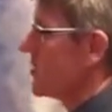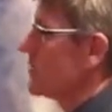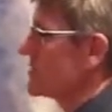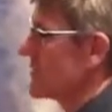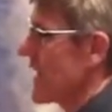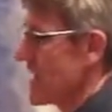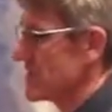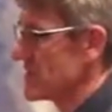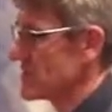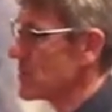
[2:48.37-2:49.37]
cause of
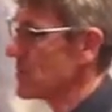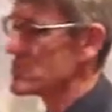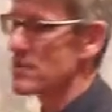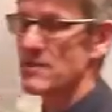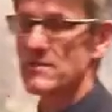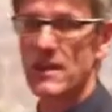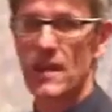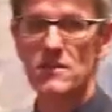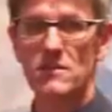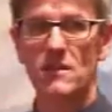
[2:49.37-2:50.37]
cancer, it's called a
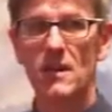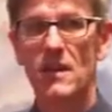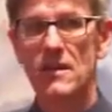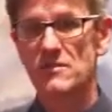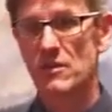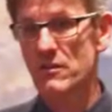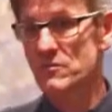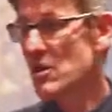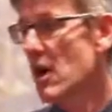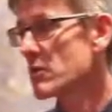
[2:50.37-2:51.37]
translocation. So a lot
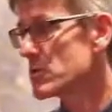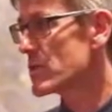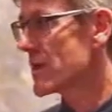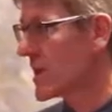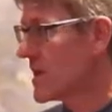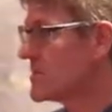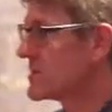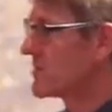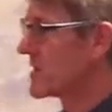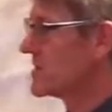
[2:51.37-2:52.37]
of childhood
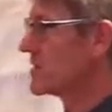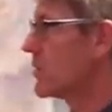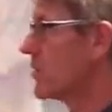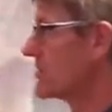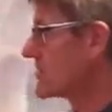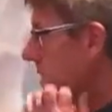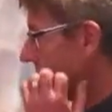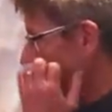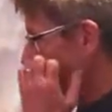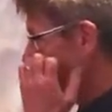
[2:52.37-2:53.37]
leukemias are actually caused
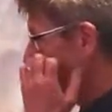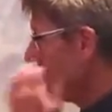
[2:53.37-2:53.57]
by this